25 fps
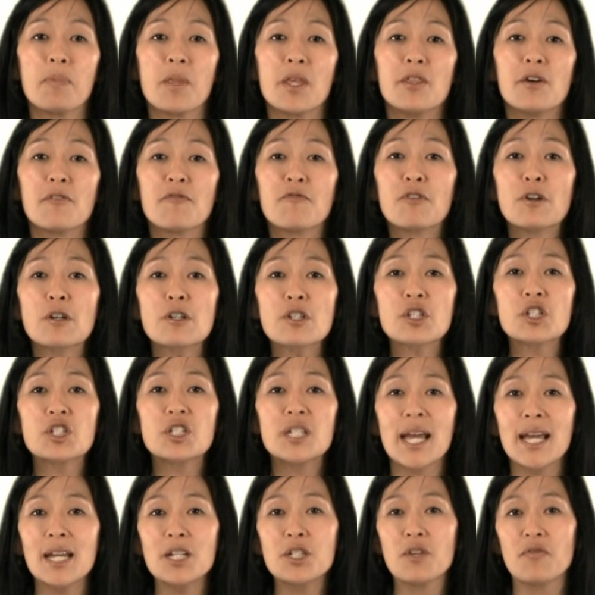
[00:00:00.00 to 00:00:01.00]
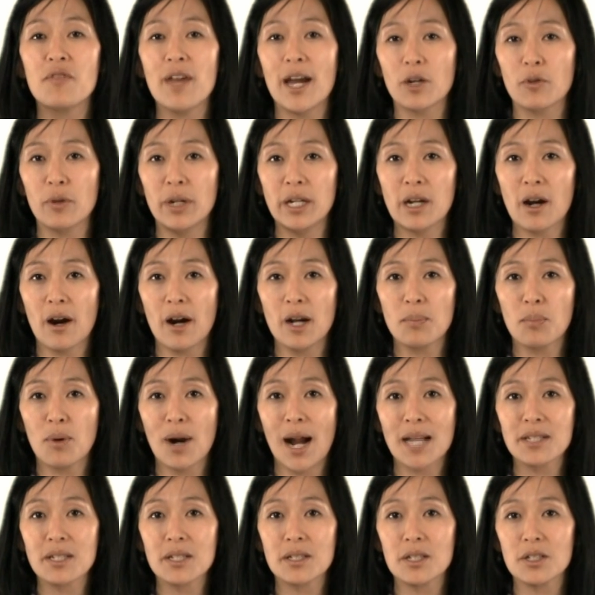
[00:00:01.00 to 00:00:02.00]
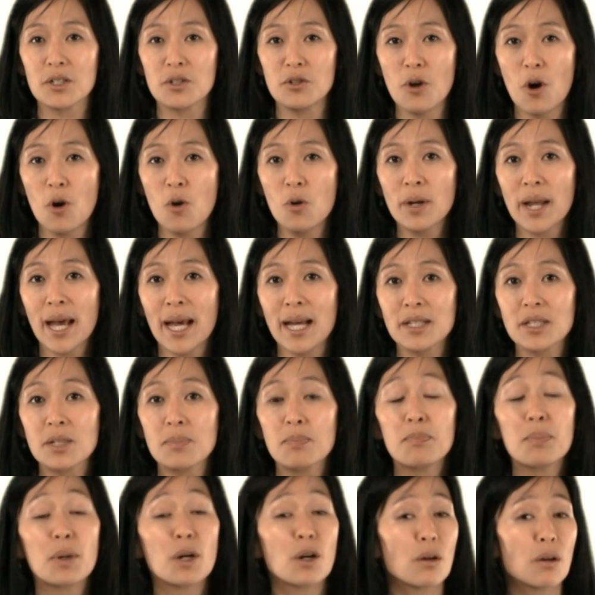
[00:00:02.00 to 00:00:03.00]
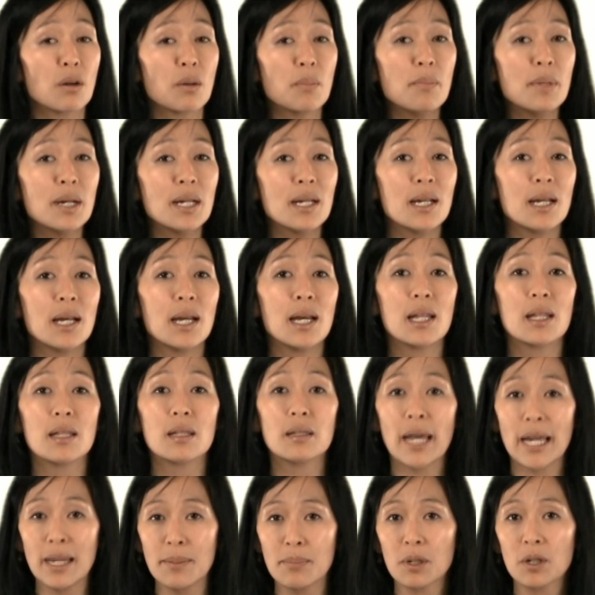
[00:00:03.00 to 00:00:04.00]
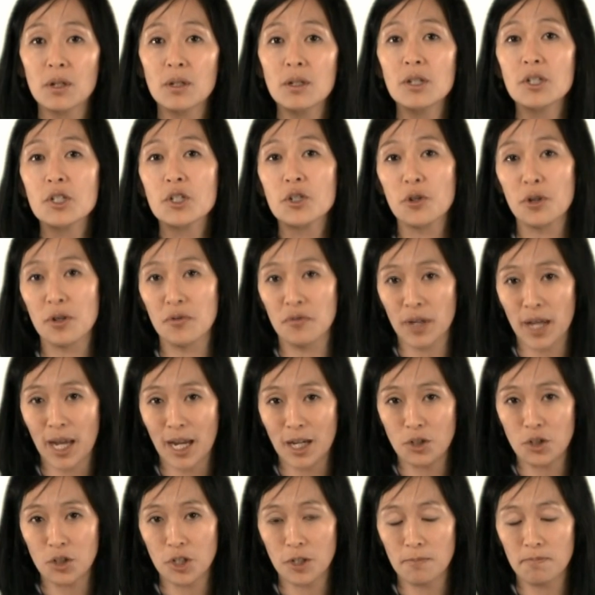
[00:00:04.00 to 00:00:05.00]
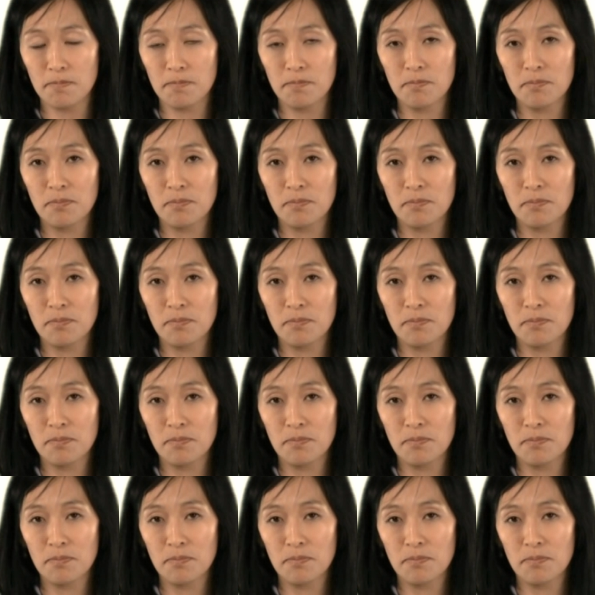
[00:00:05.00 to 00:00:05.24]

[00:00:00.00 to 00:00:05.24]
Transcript: The first stage of that green card process is known as PERM labor certification.